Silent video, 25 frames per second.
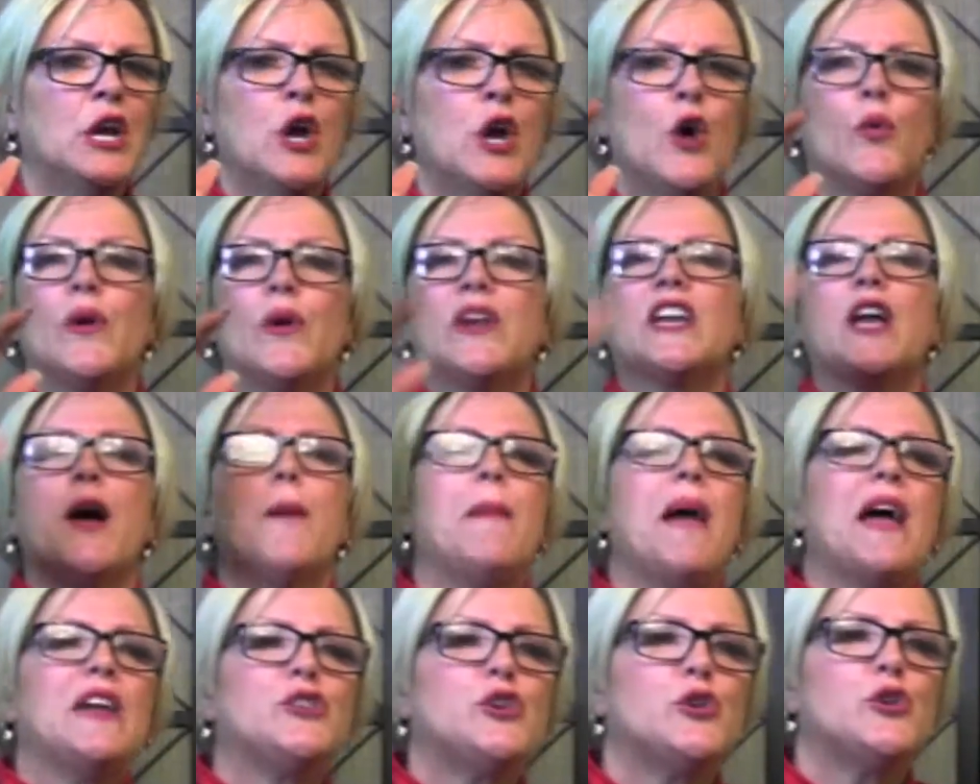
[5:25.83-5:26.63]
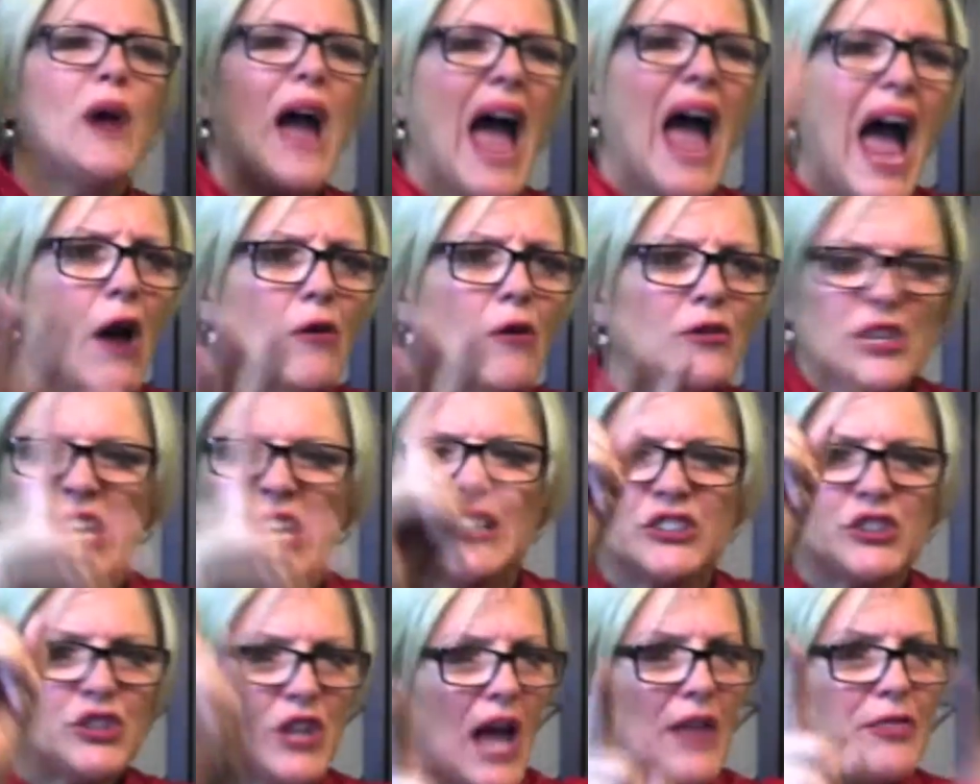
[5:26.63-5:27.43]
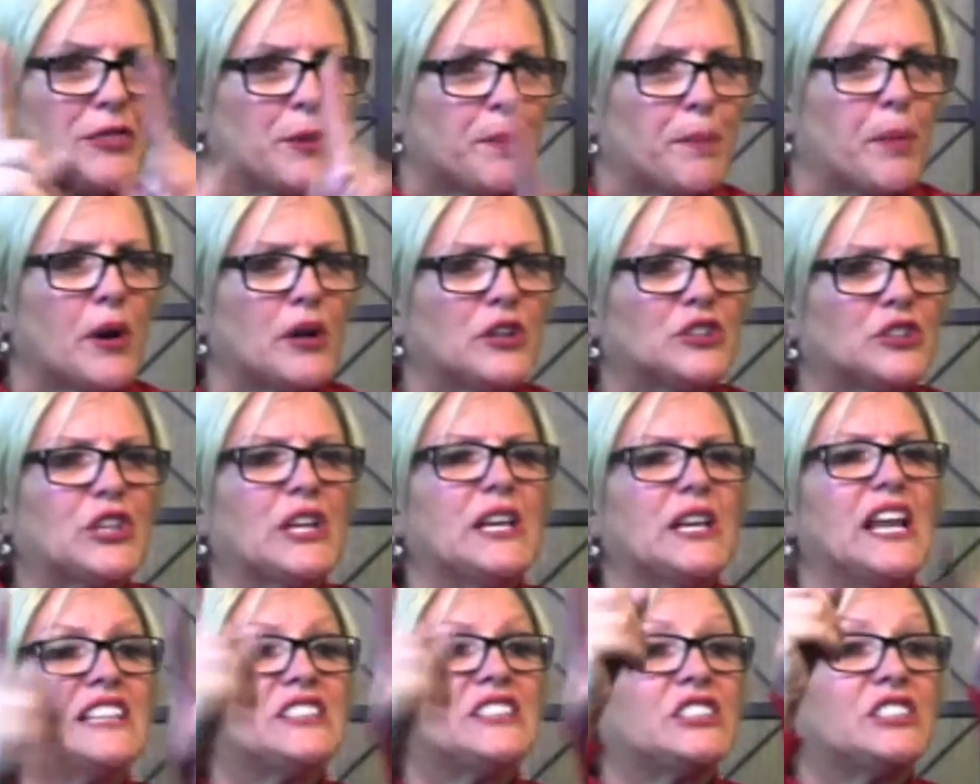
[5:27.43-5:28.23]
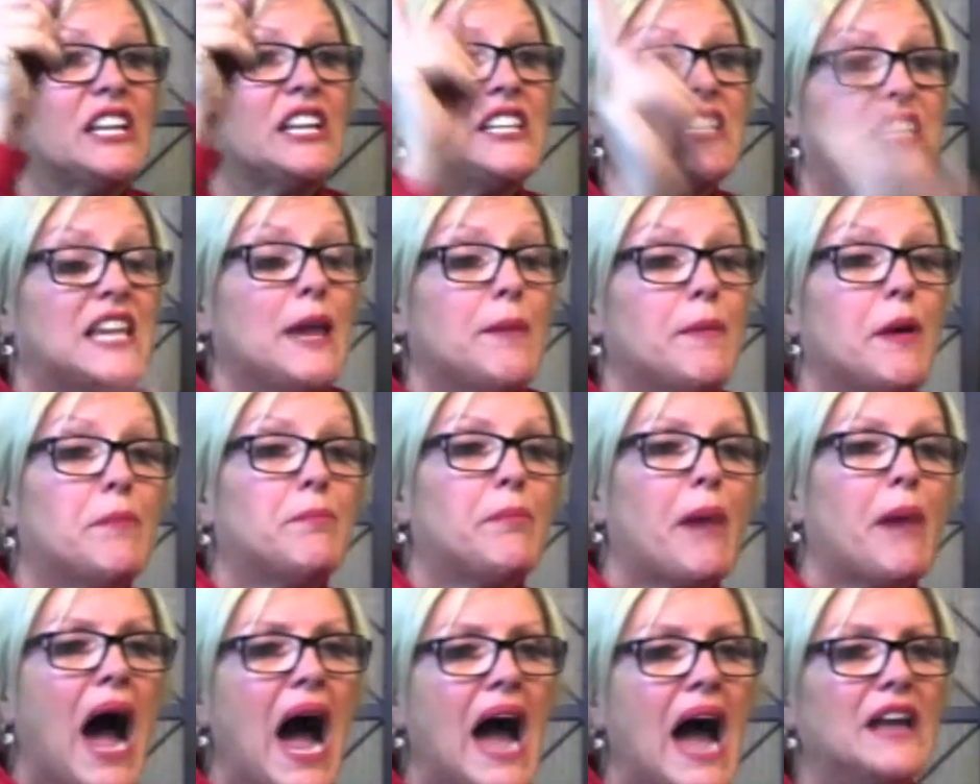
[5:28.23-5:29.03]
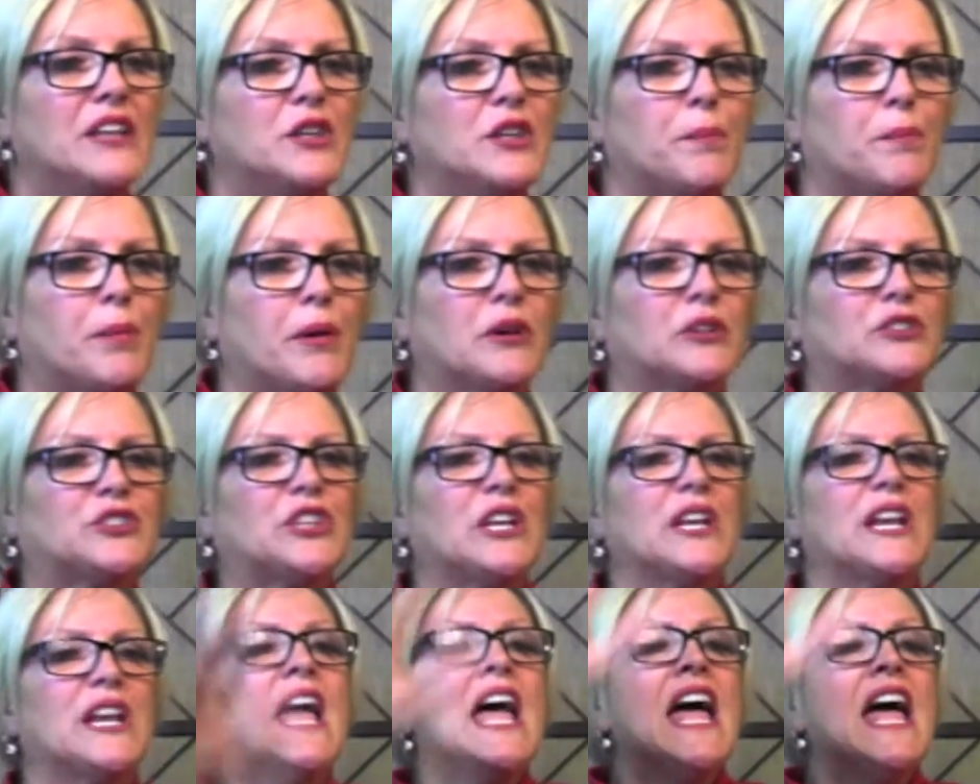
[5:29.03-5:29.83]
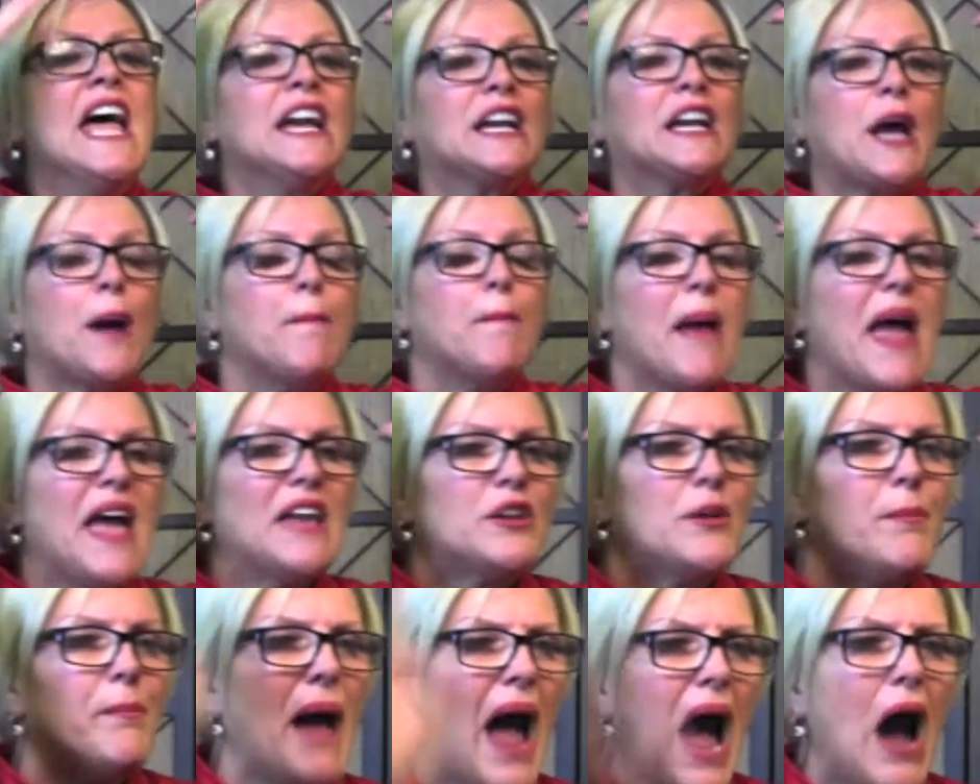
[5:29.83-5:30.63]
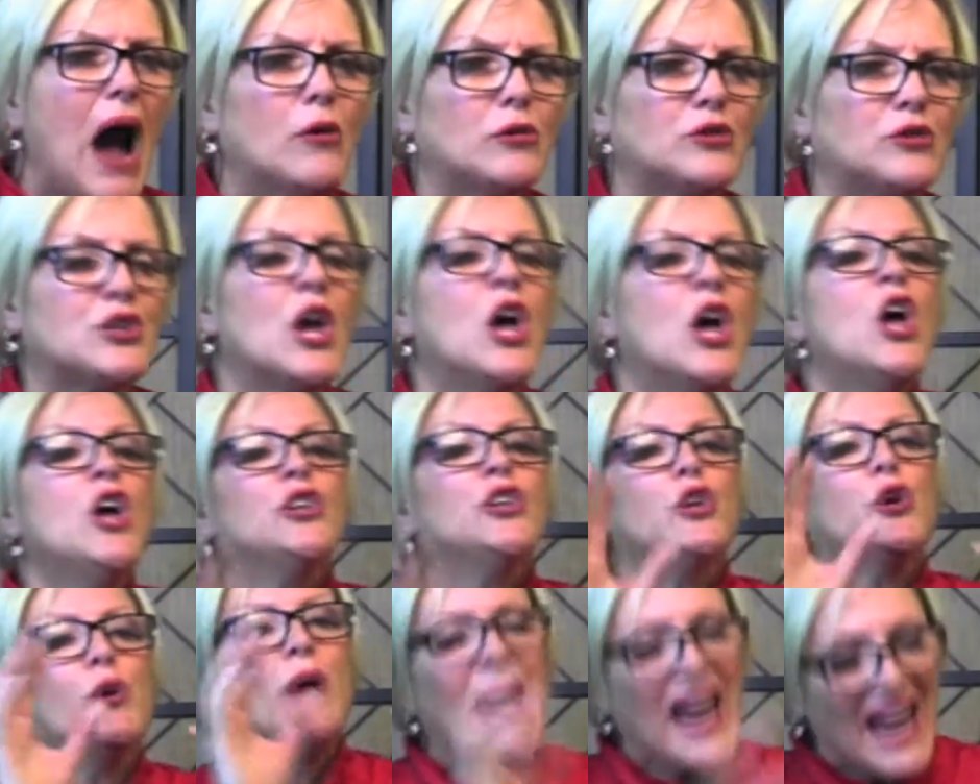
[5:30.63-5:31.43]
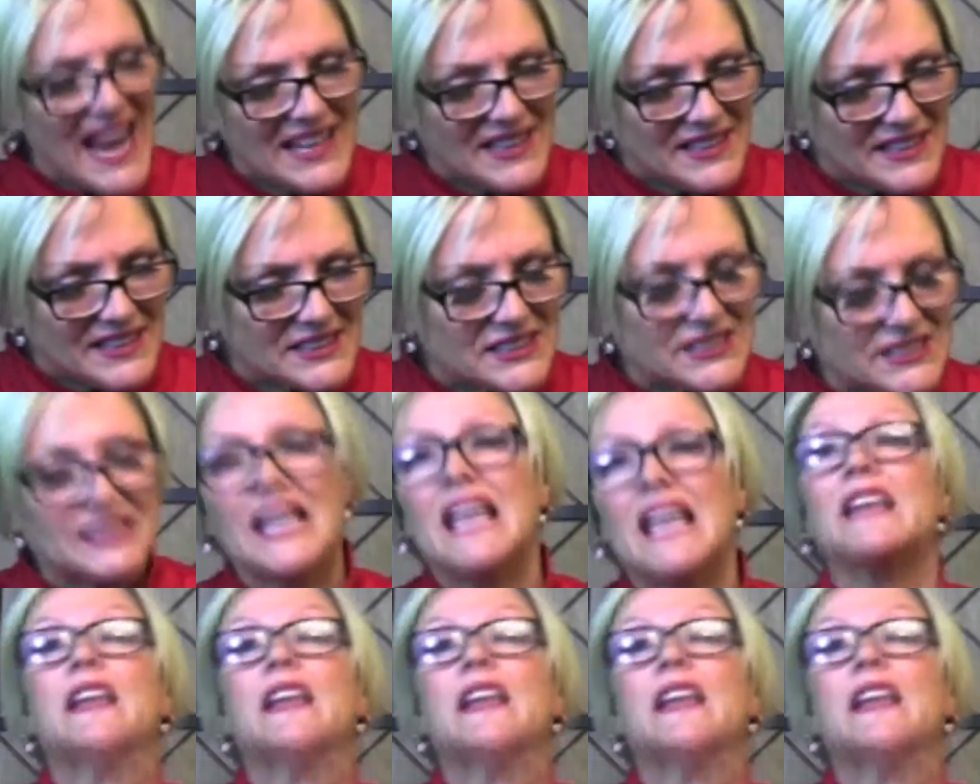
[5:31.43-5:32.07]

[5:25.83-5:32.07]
We command you out. It's not the person, it's the demon behind the person. Command them out. You hate the sin